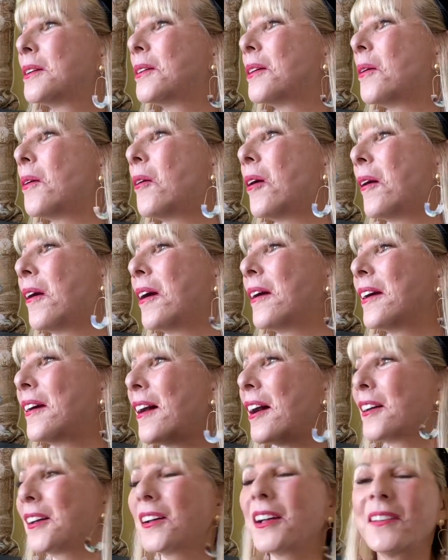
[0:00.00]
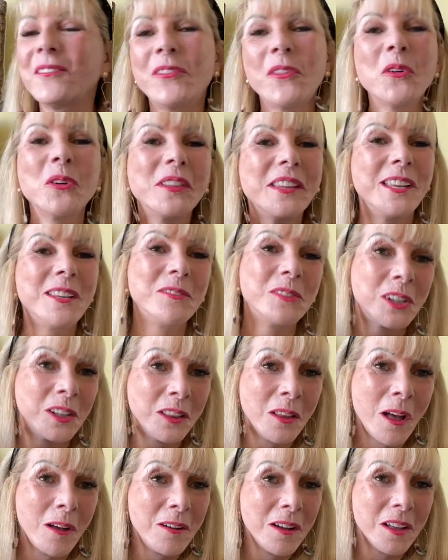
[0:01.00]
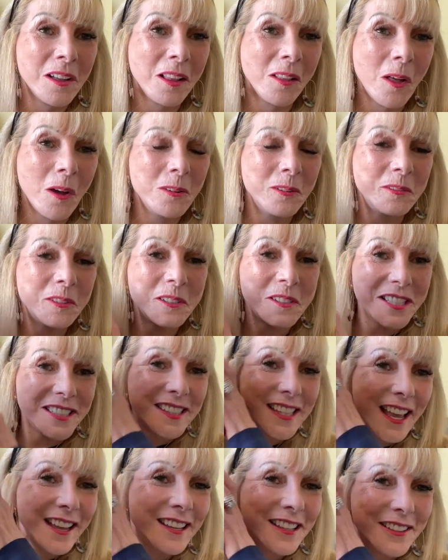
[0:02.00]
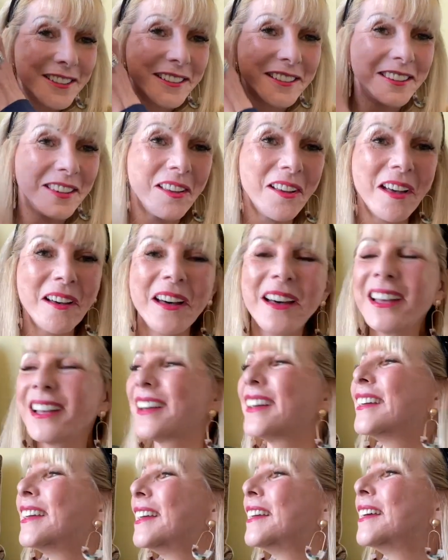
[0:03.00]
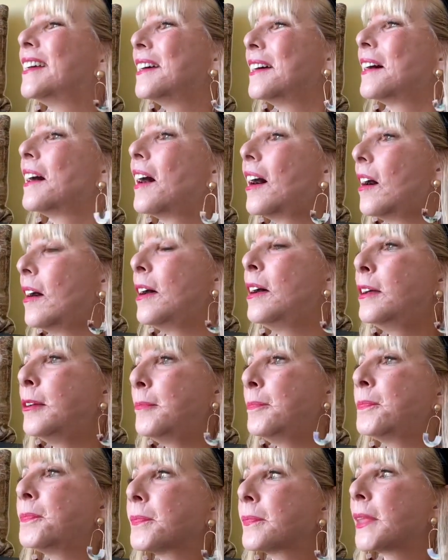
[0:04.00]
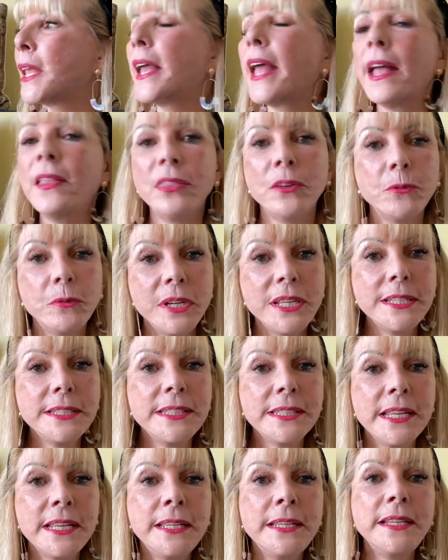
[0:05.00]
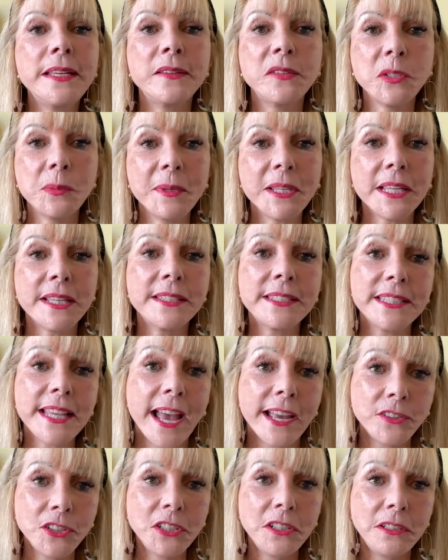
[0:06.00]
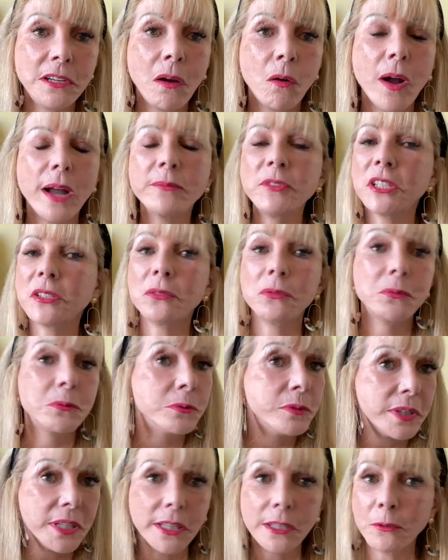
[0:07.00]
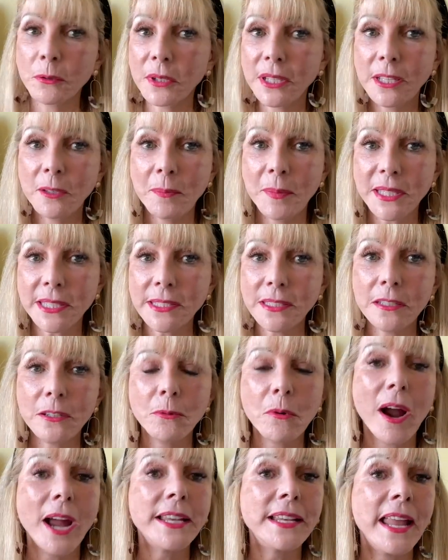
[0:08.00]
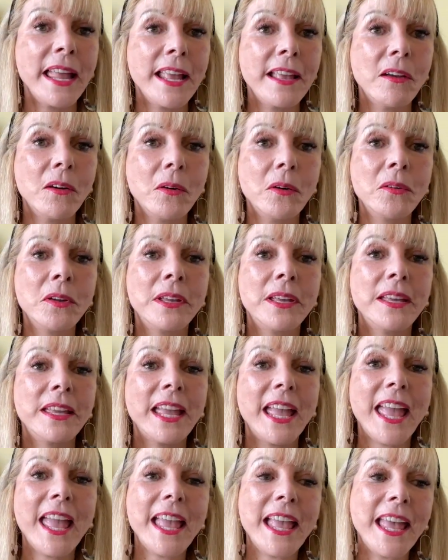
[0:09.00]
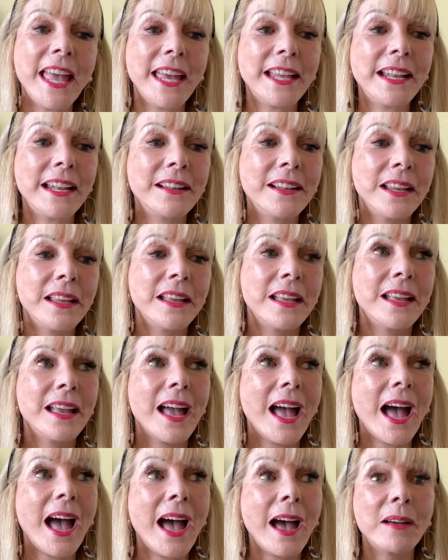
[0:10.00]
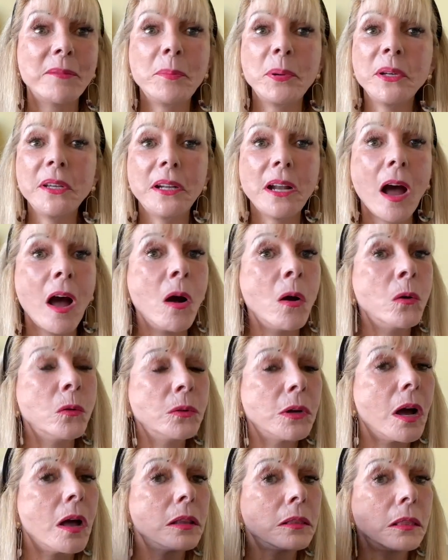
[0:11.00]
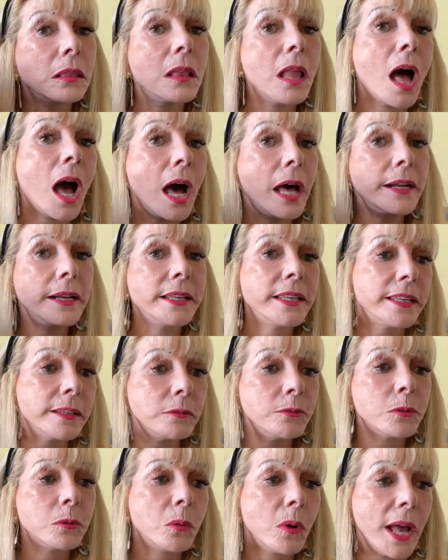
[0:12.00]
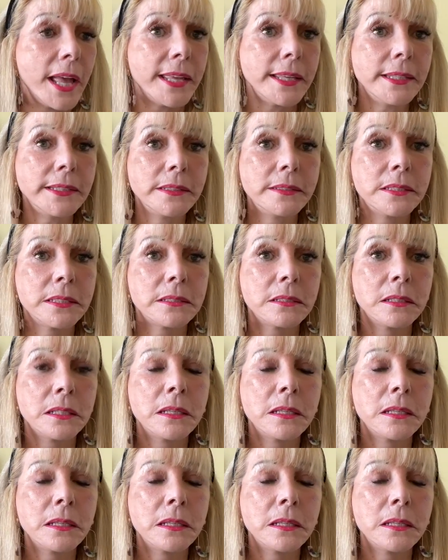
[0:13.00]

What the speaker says: or a four-leaf clover to say good luck. And the reason is because, as you know, I'm just really, really busy right now, and I put on a lot of giveaways,